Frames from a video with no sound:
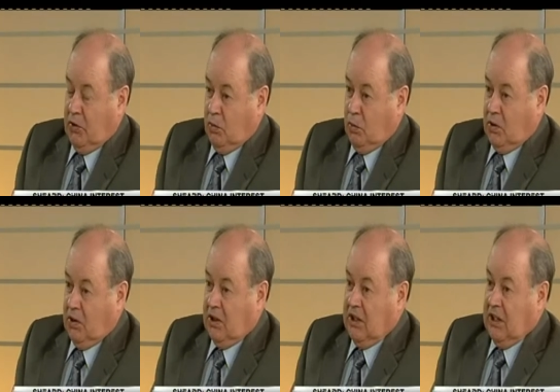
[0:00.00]

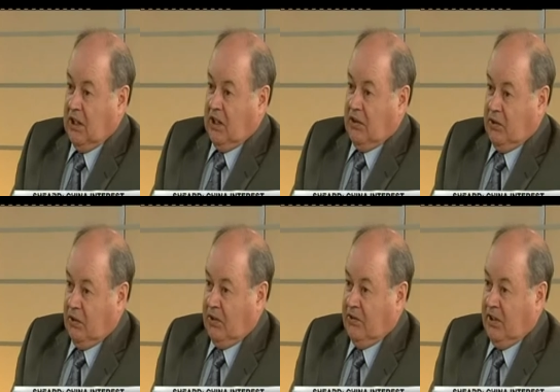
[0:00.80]
work.
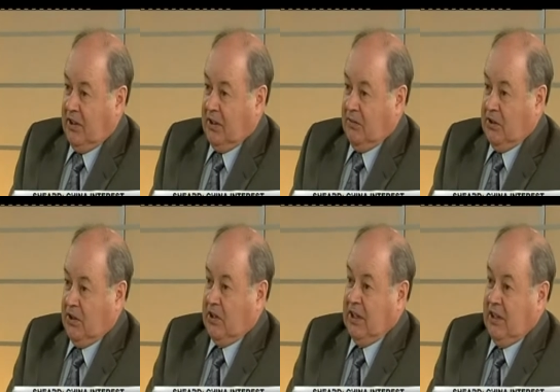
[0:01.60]
Do the drilling. If you
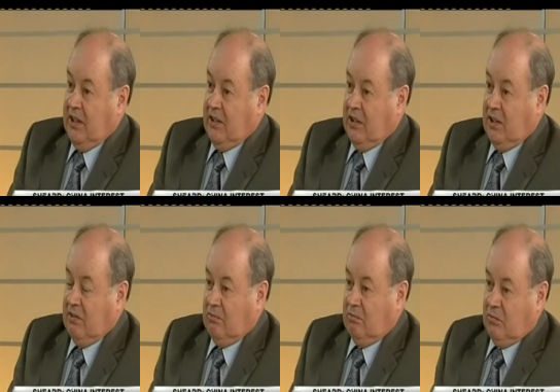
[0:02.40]
don't get anything,
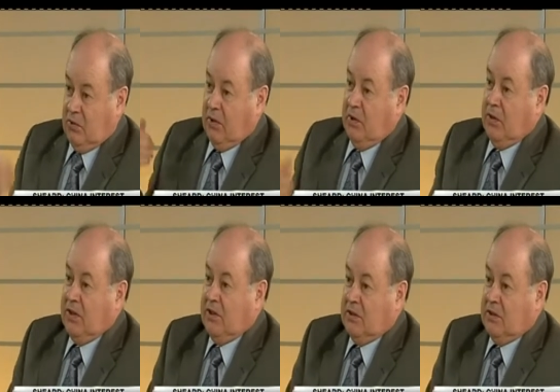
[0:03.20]
throw it away.